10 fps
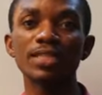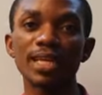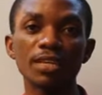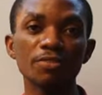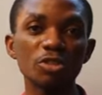
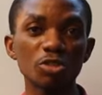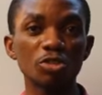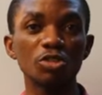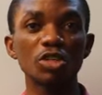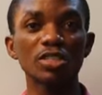than if you
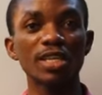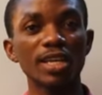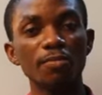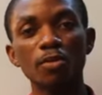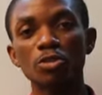should just
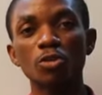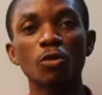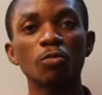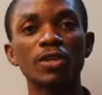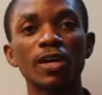take a
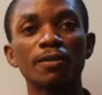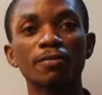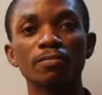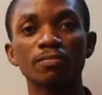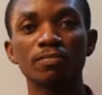bottle opener
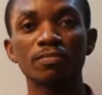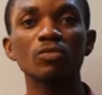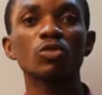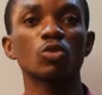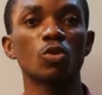
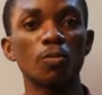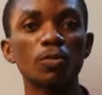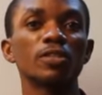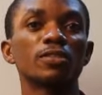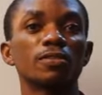to
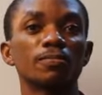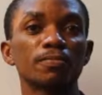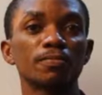open it.